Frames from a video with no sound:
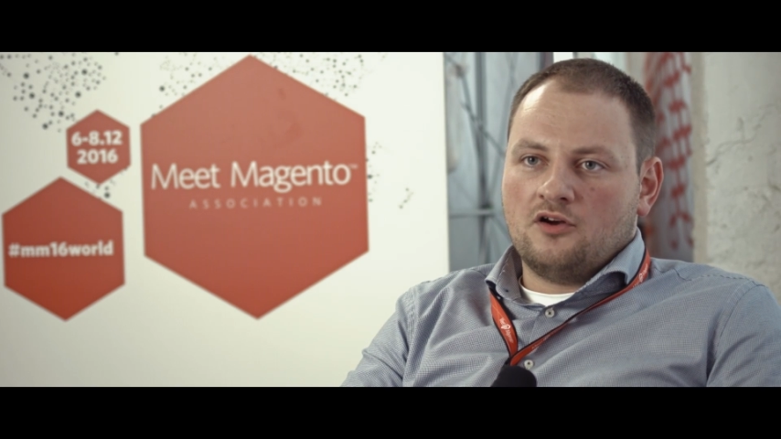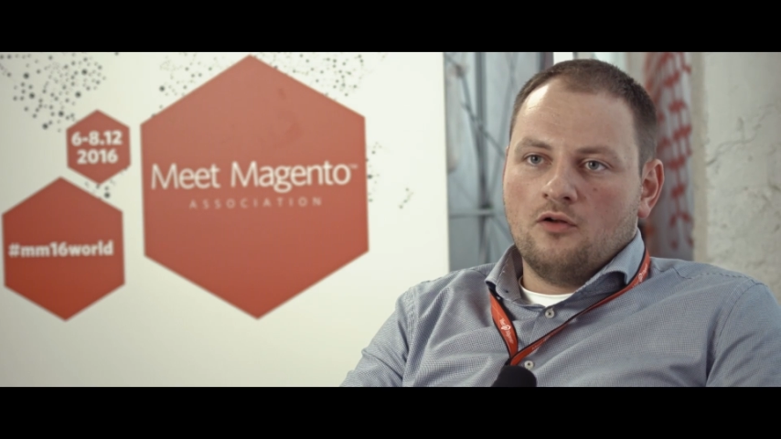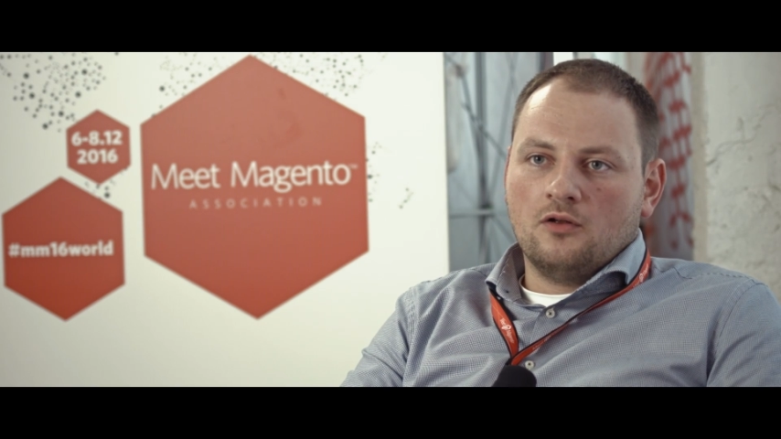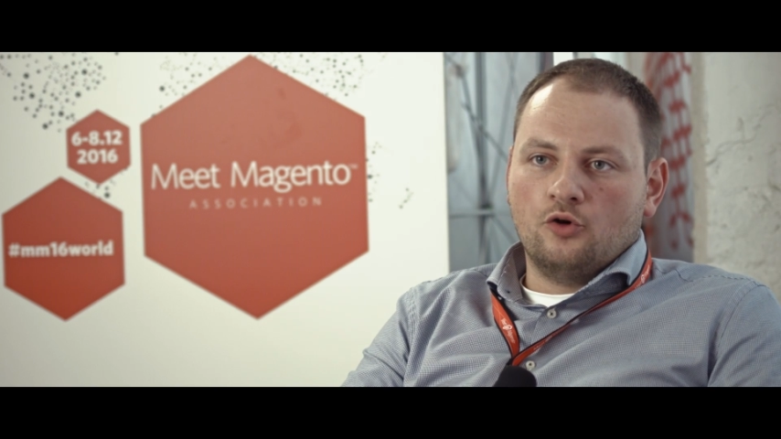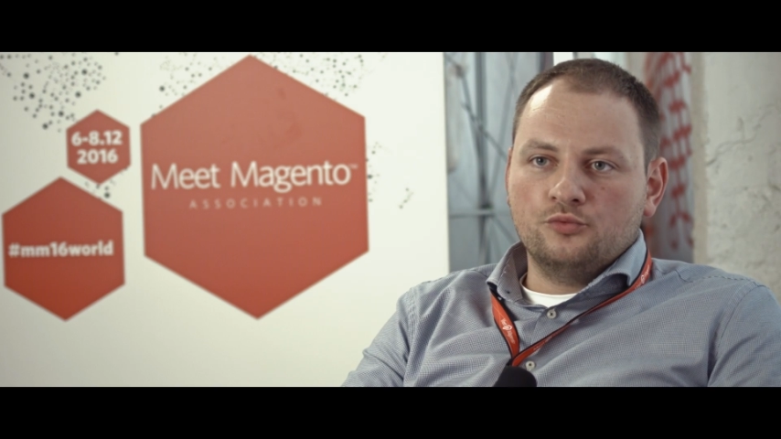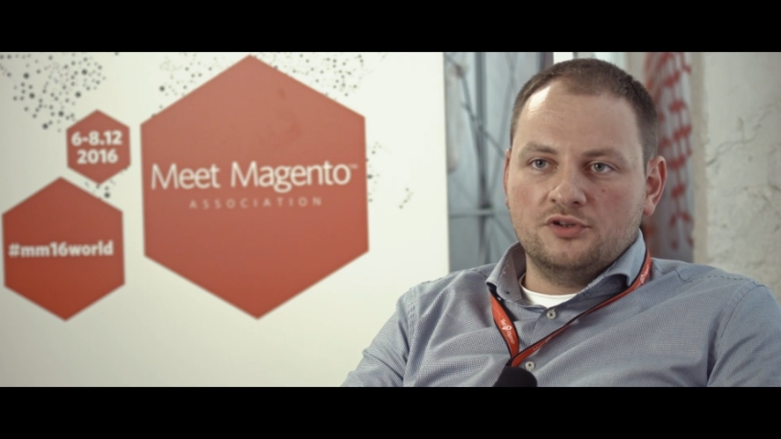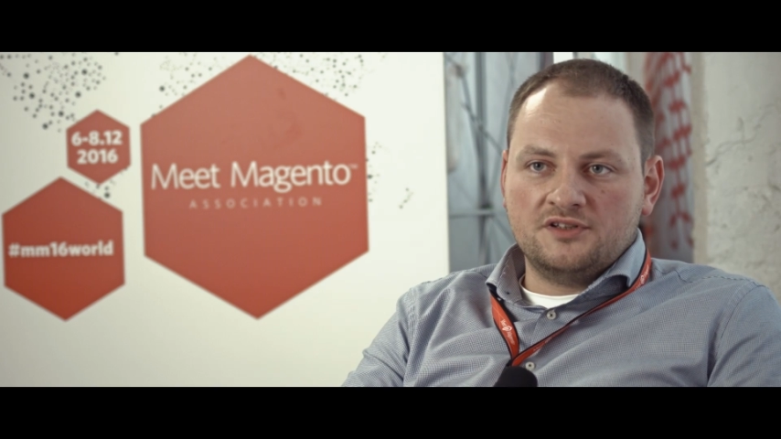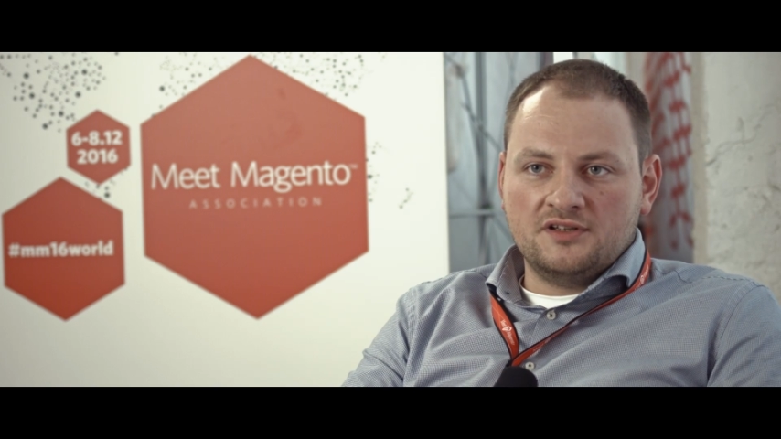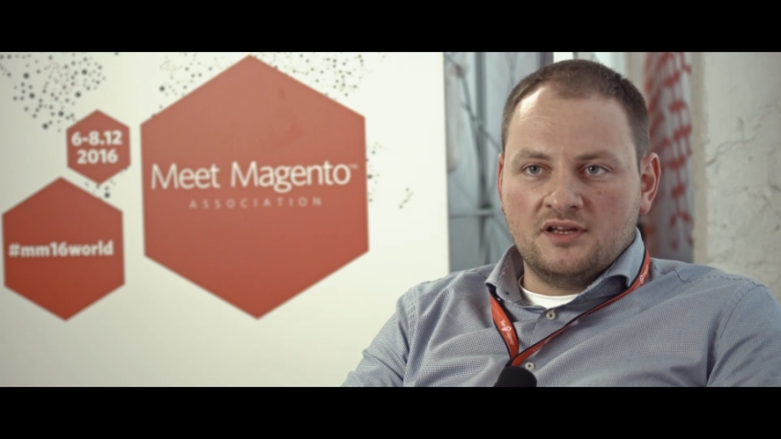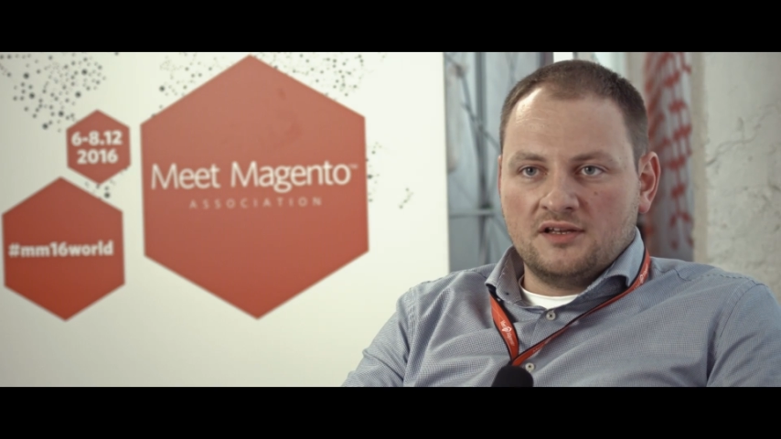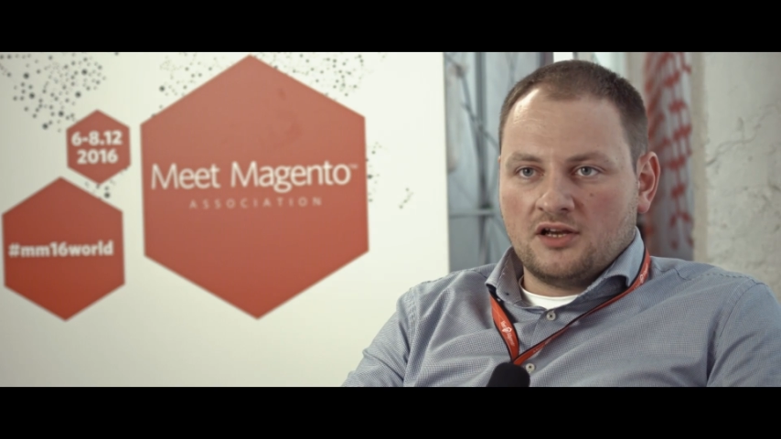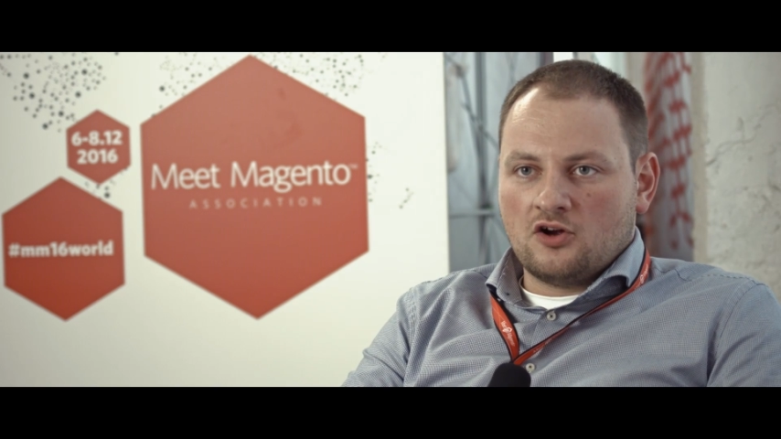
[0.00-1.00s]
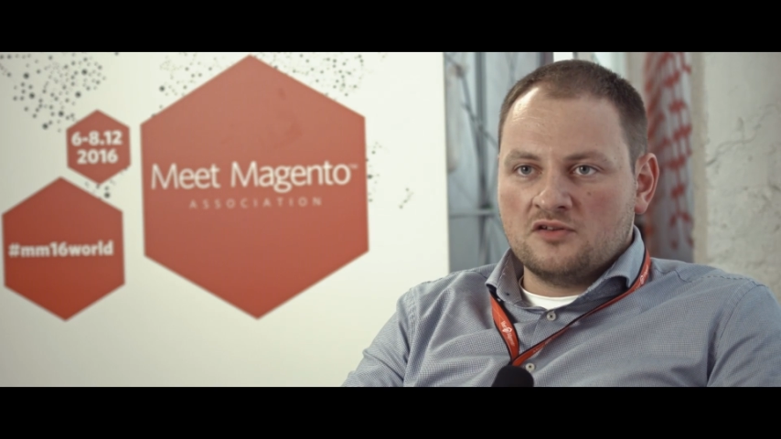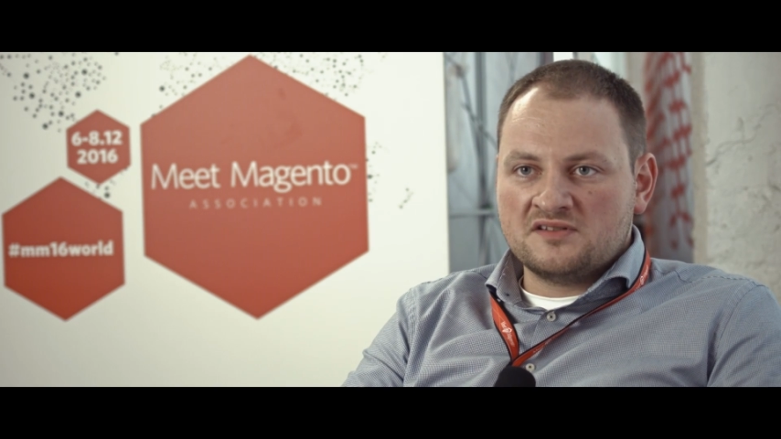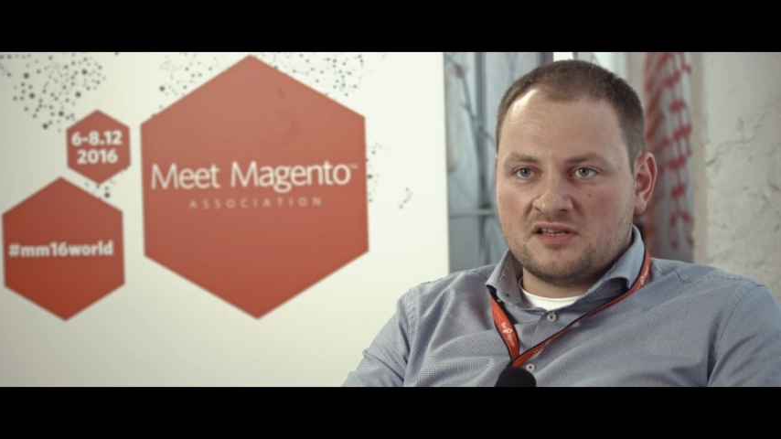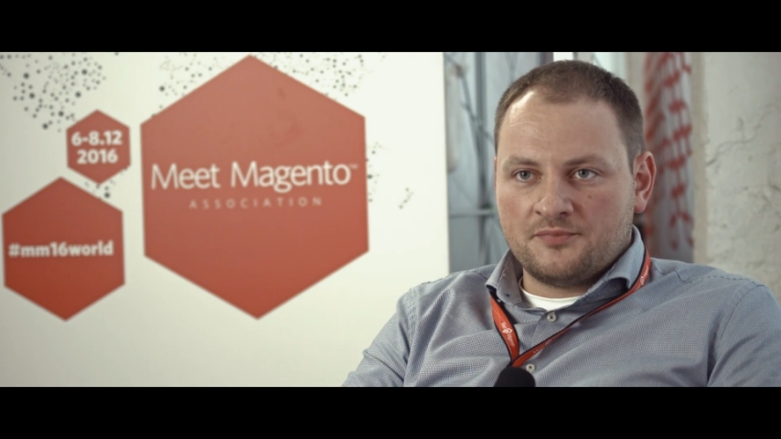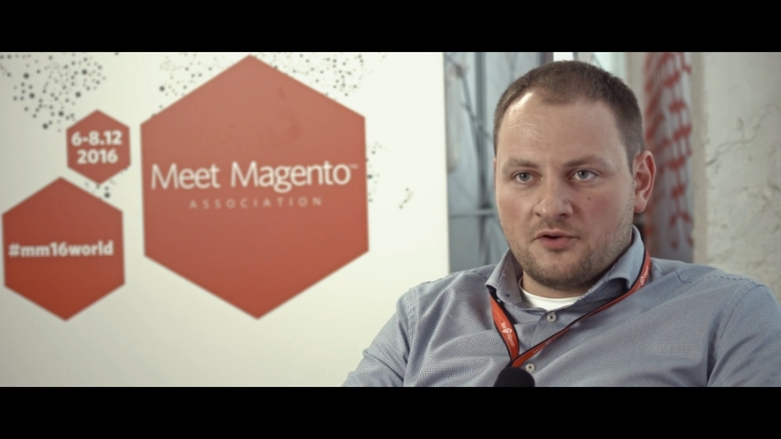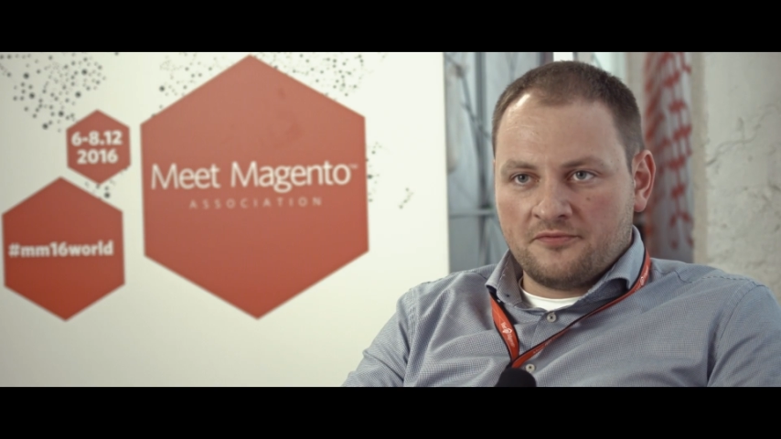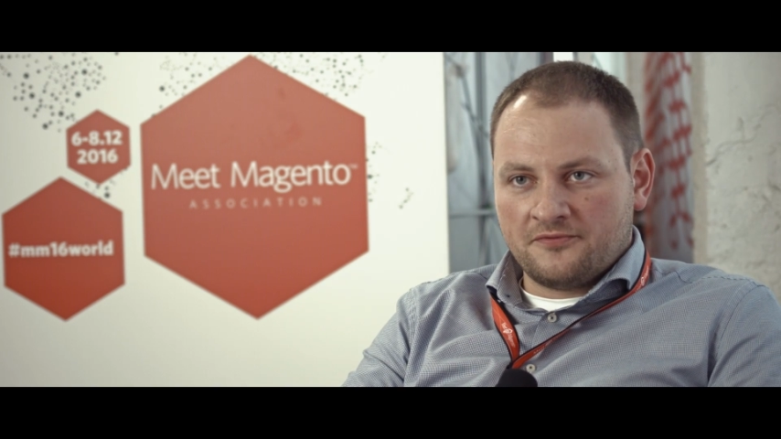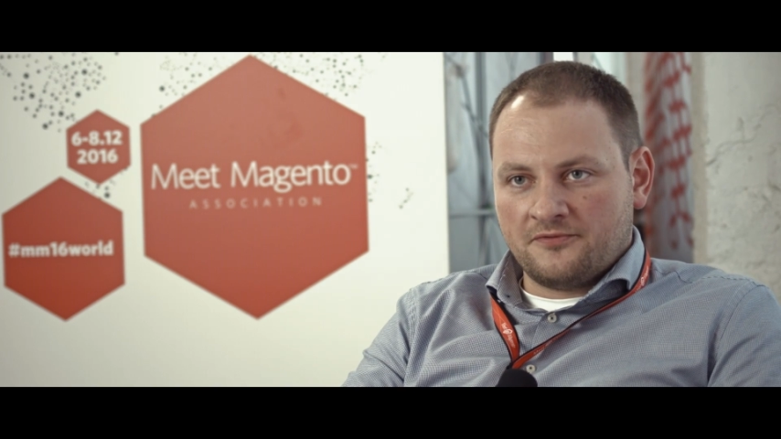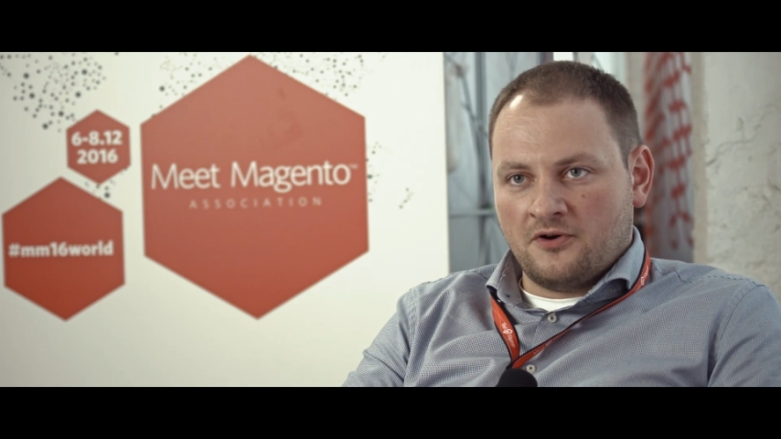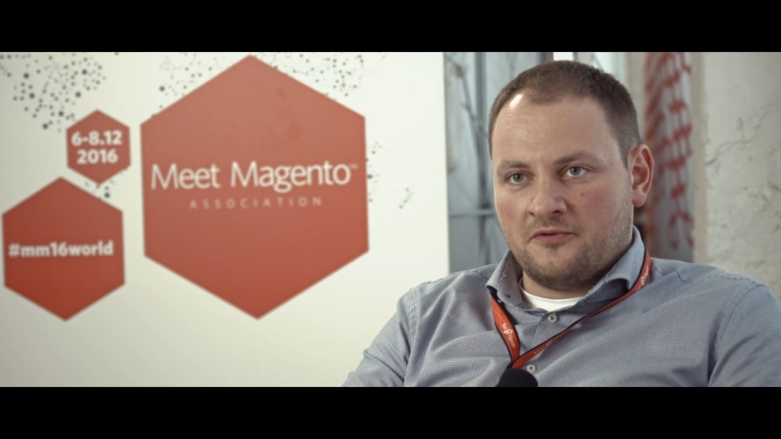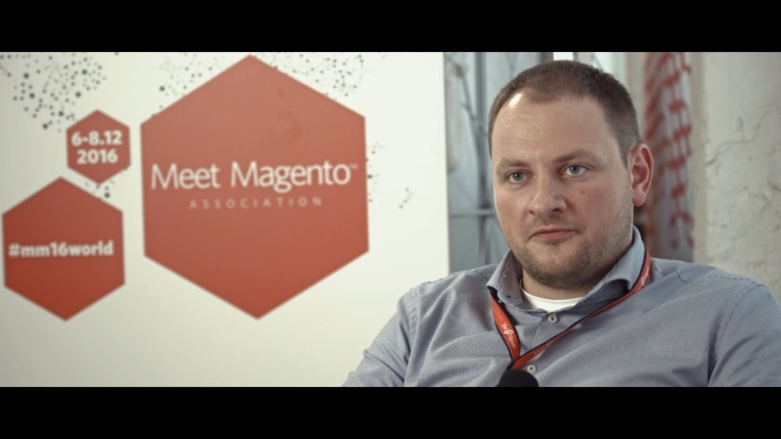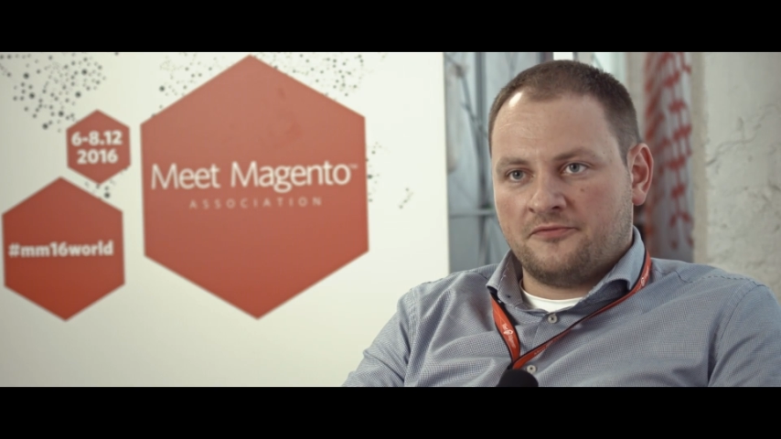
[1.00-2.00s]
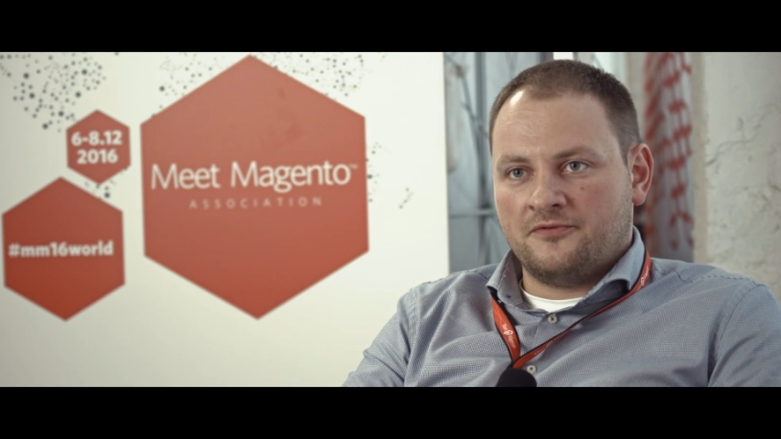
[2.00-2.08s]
whole community and the concept of